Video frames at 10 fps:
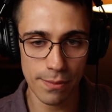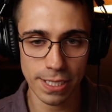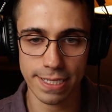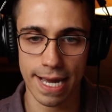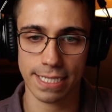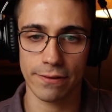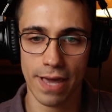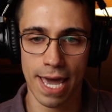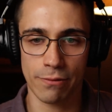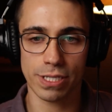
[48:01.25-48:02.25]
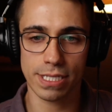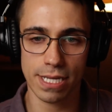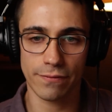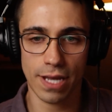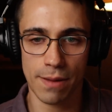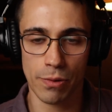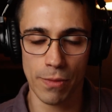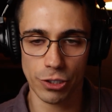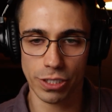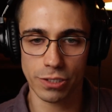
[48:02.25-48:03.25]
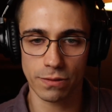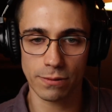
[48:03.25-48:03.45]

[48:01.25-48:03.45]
a detective, and received a promotion to